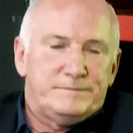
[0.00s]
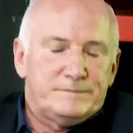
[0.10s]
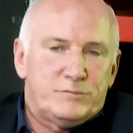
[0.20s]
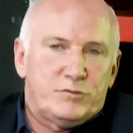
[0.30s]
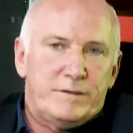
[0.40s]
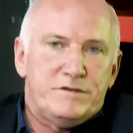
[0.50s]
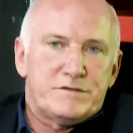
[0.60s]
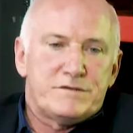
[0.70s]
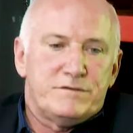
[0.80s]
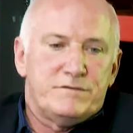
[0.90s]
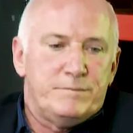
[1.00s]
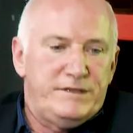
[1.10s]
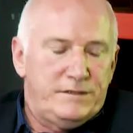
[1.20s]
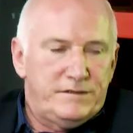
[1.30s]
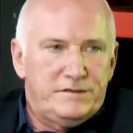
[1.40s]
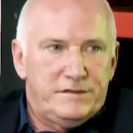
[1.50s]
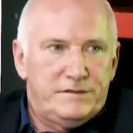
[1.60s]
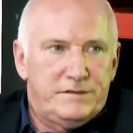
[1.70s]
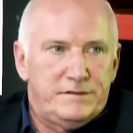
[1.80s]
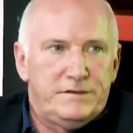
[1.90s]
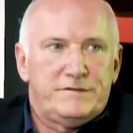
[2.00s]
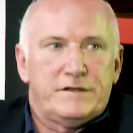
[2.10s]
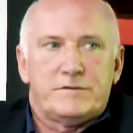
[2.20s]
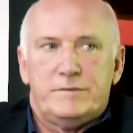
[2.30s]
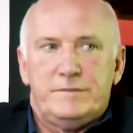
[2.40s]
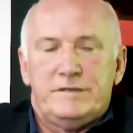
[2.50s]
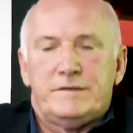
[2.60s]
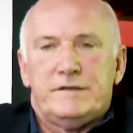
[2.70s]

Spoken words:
Prime Minister Rabin, Yitzhak Rabin,